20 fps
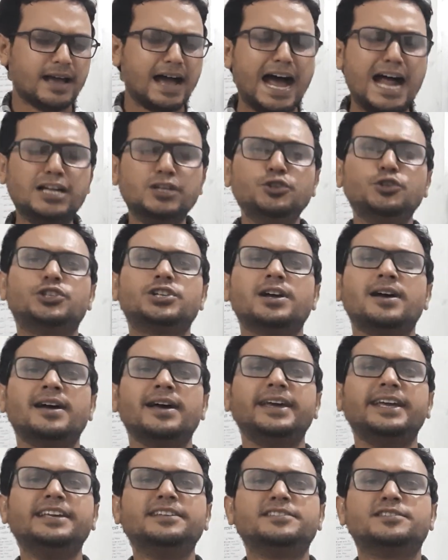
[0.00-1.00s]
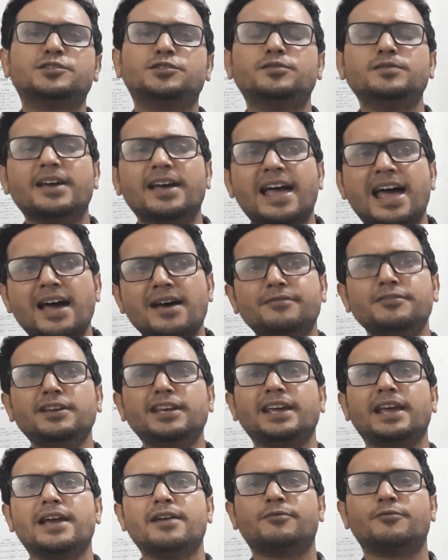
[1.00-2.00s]
Anusha is having
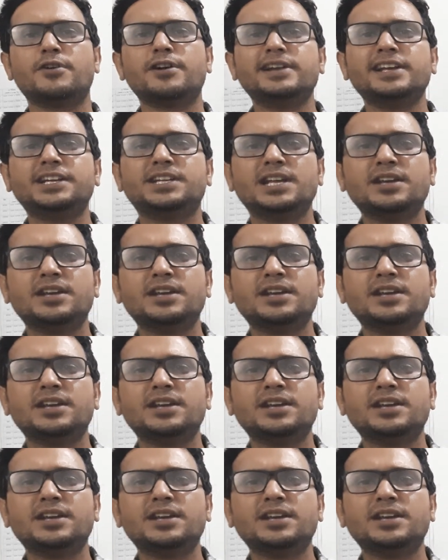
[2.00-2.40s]
a very